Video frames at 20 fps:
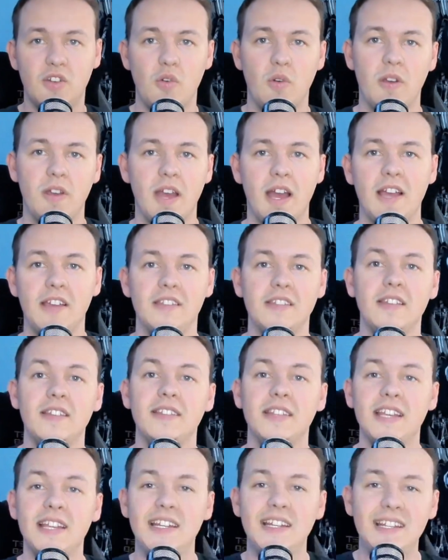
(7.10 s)
it going, guys?
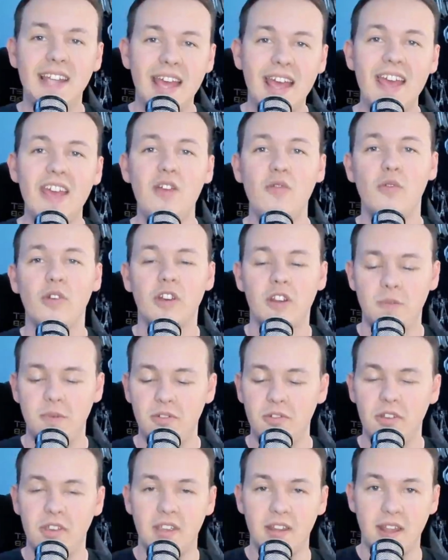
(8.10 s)
Today we're going to
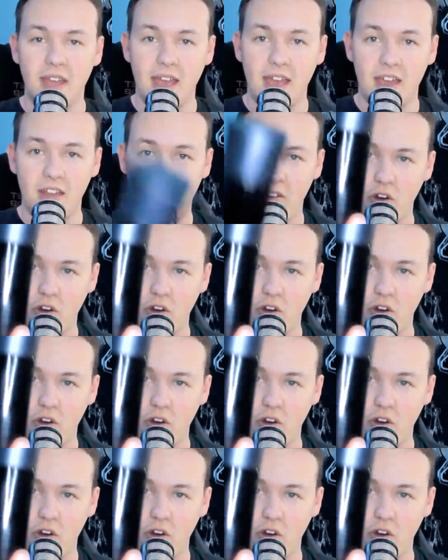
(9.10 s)
be looking at